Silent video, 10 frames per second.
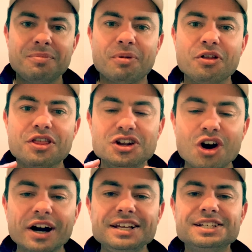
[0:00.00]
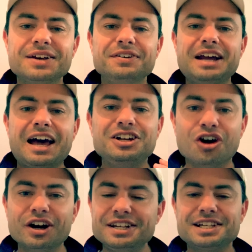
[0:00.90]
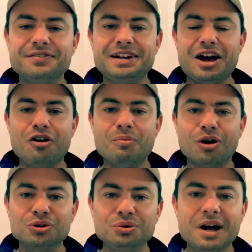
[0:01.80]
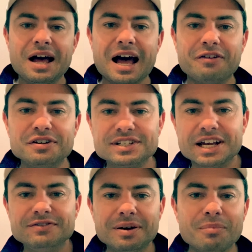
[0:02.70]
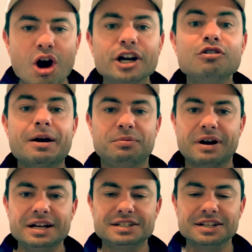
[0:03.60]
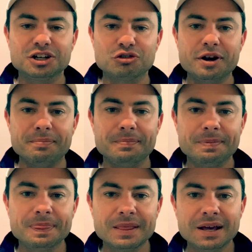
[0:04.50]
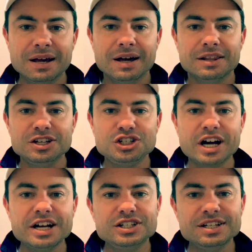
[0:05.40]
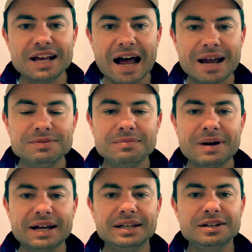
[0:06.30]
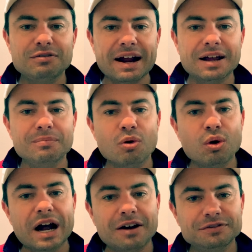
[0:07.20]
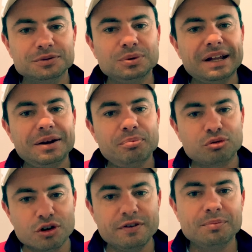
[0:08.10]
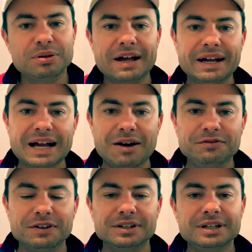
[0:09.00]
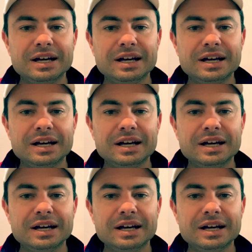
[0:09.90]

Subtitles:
Both the 97 and 97L model have received a minor upgrade to the grip. This change is aimed at making the racket more comfortable and improving player comfort.